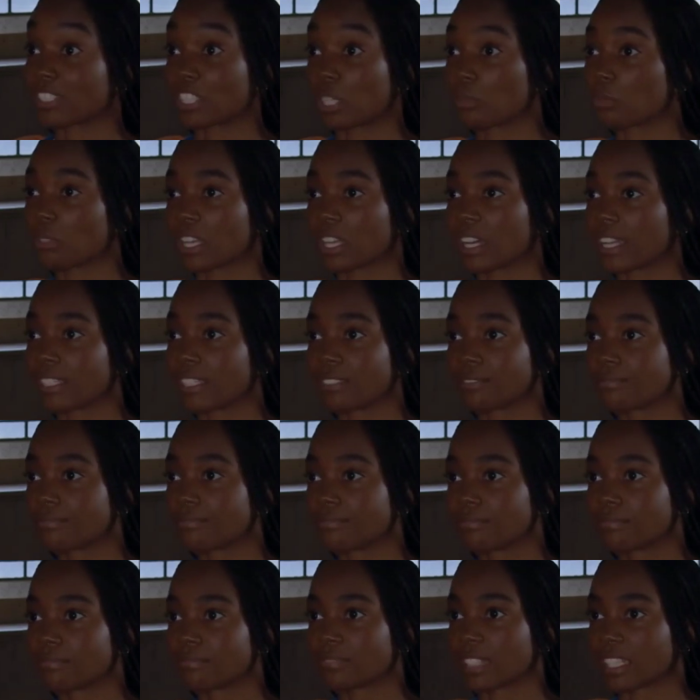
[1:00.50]
I don't lie.
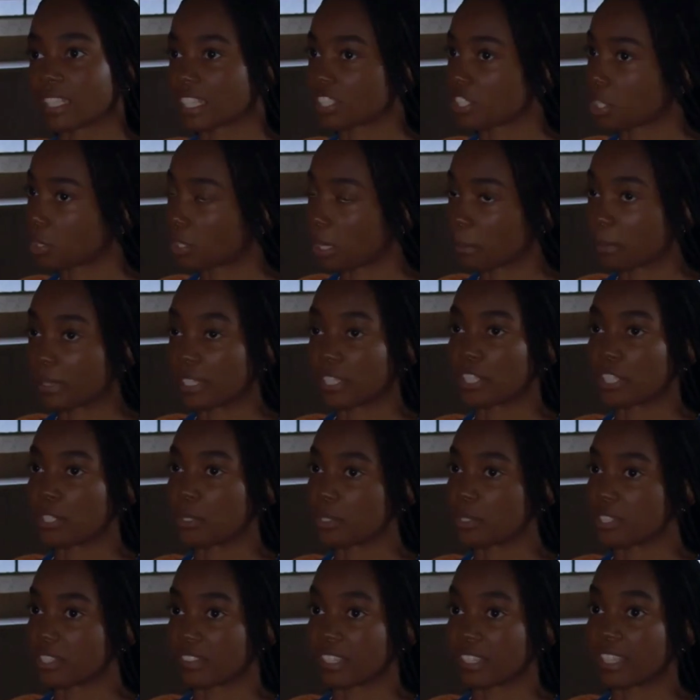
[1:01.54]
And I don't like being
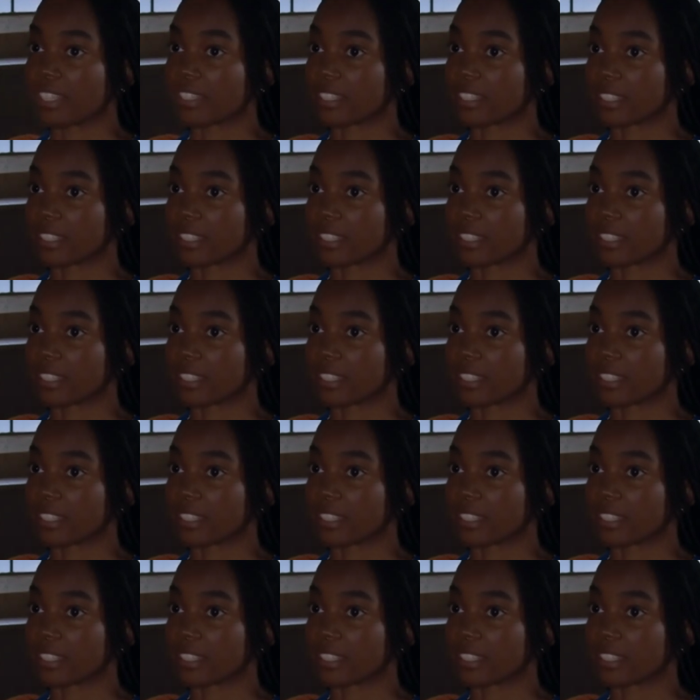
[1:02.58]
accused of